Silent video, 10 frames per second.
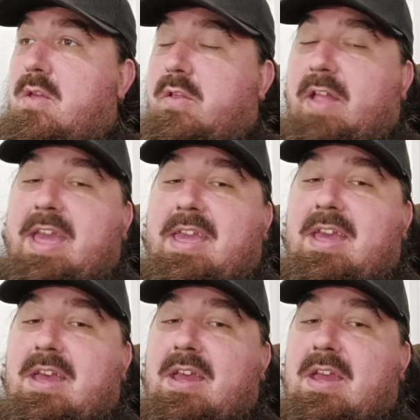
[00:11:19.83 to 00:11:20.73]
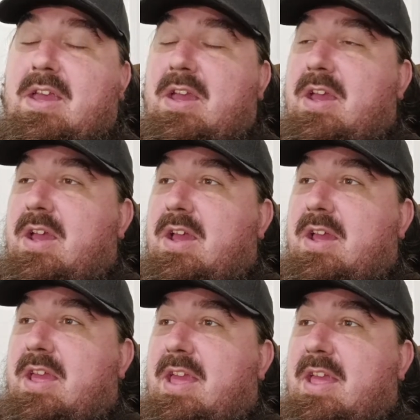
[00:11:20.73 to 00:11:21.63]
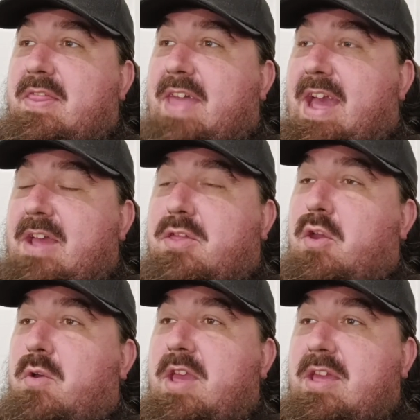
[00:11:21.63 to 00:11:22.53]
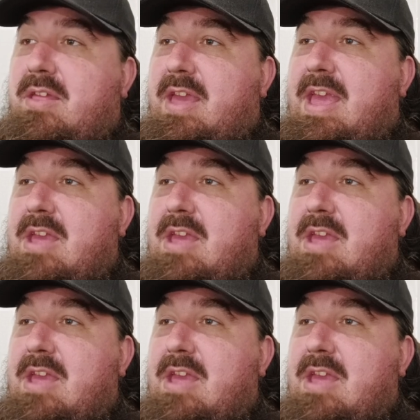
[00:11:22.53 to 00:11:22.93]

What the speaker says: like, that, so he